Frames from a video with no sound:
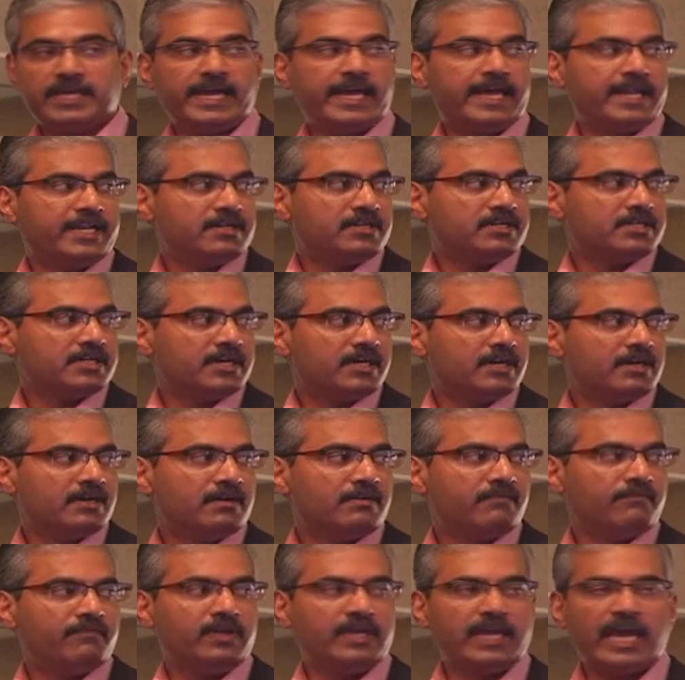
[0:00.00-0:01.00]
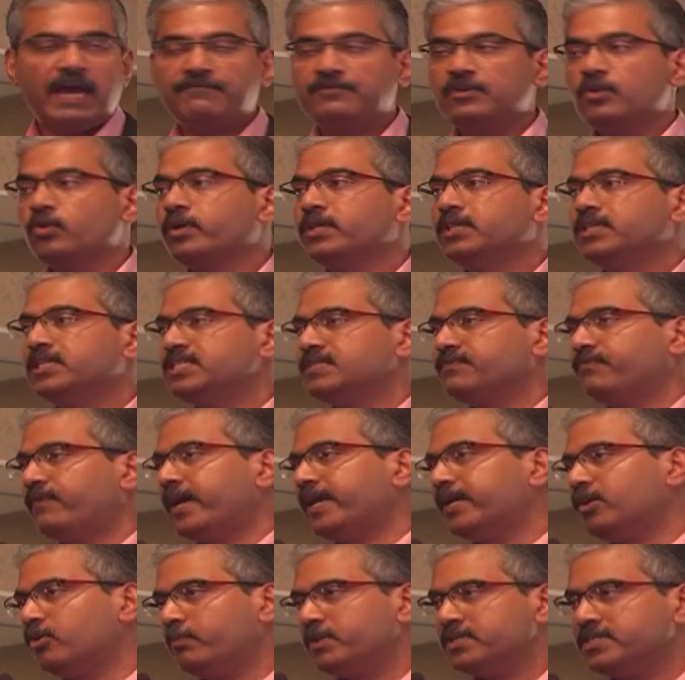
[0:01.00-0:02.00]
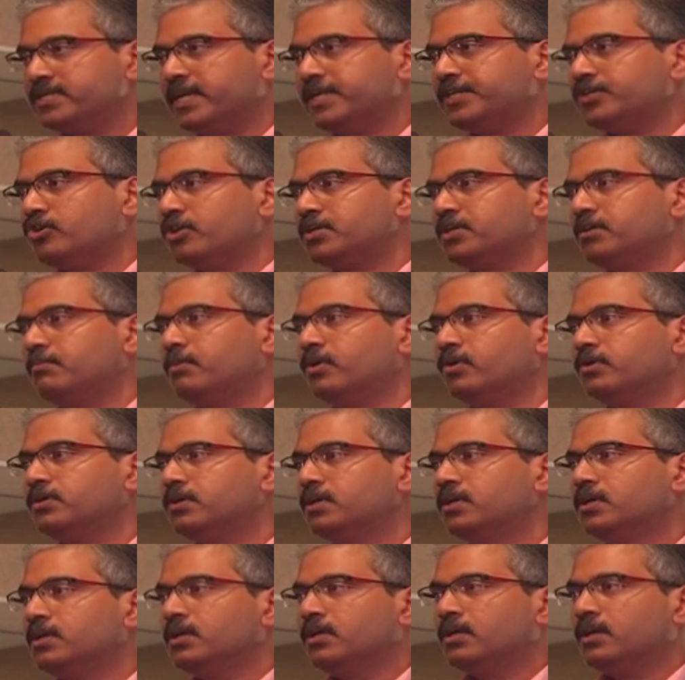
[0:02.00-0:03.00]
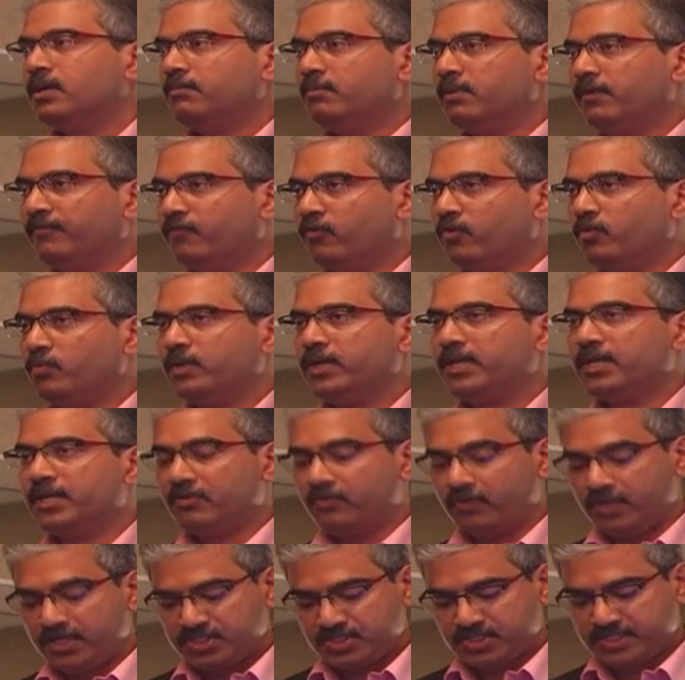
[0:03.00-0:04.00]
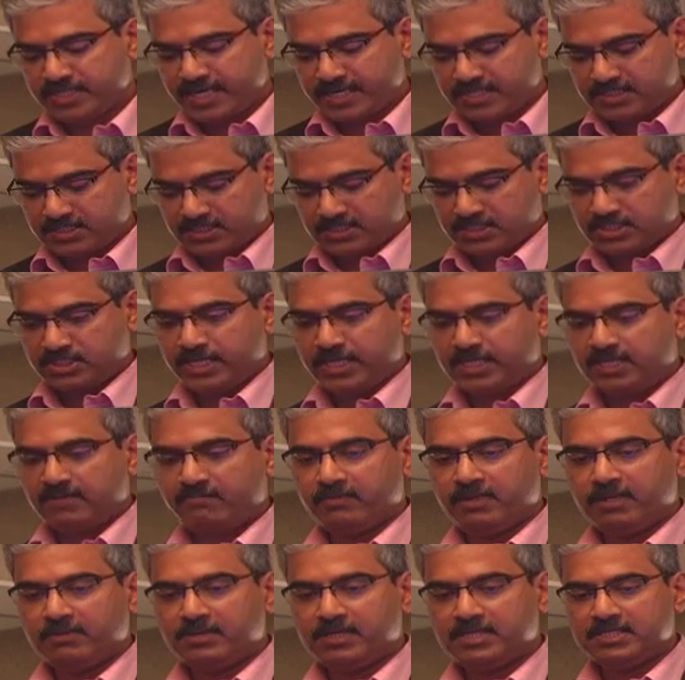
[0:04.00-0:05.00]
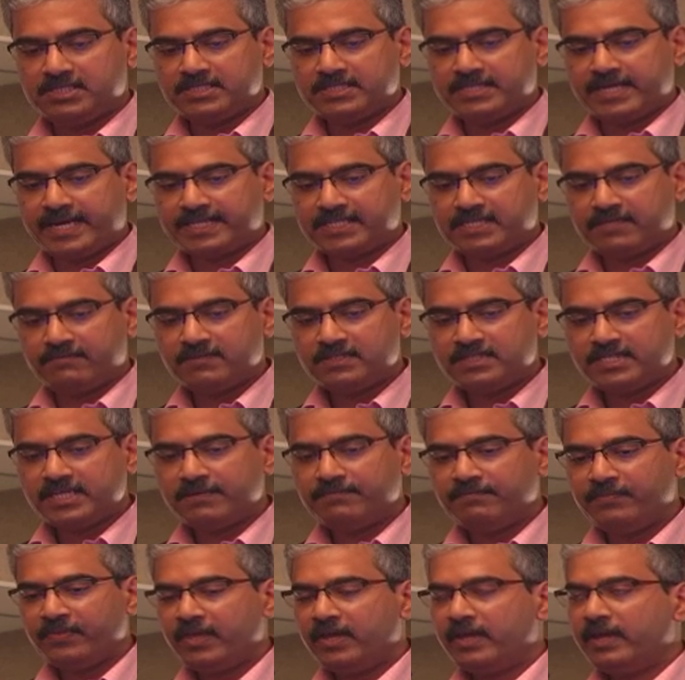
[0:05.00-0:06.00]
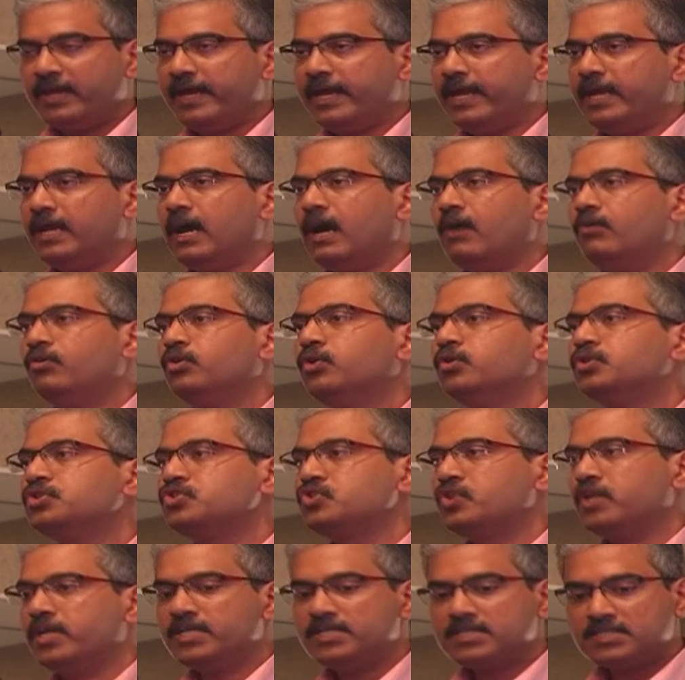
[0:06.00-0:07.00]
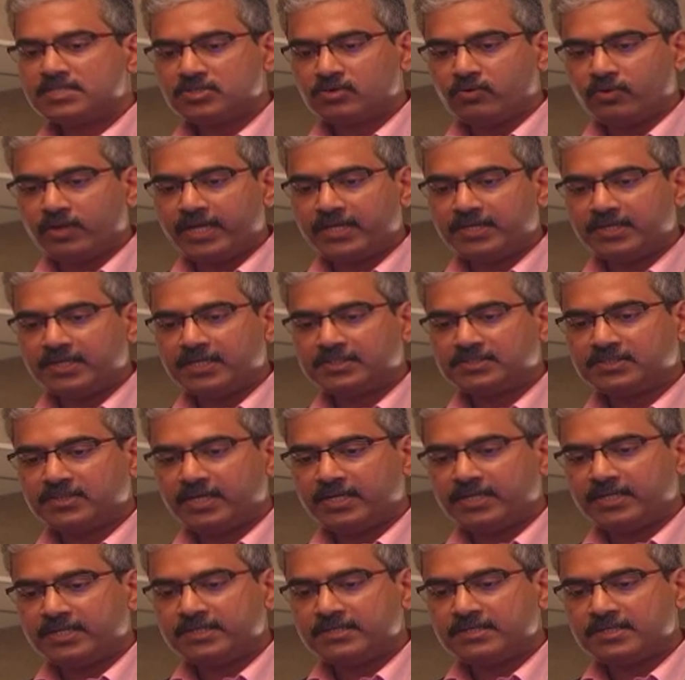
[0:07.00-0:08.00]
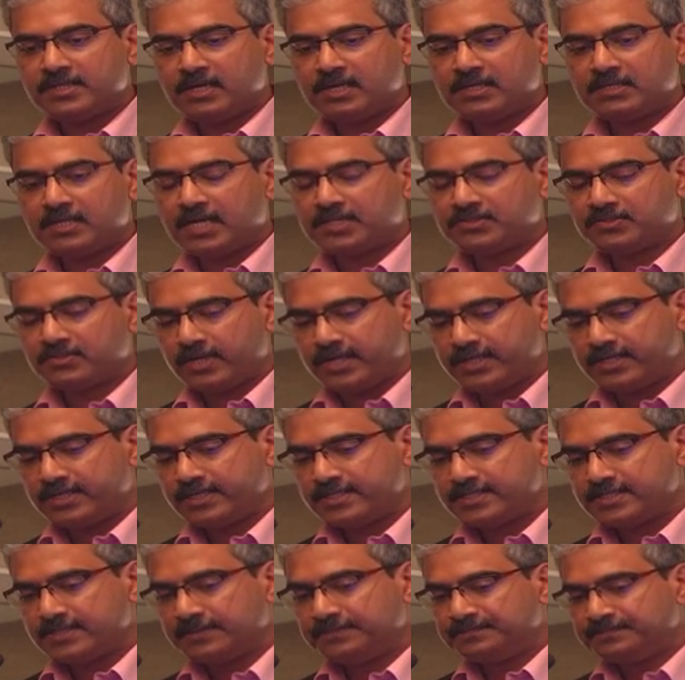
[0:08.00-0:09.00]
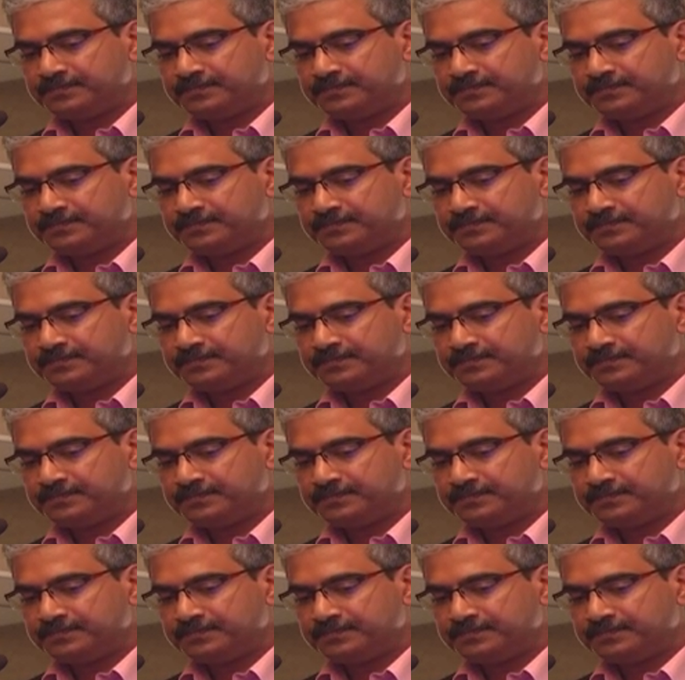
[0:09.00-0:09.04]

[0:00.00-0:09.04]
And we have to look at these 5 domains that I talked about before we can reach that state of minimal disease activity. And how do you treat psoriatic arthritis?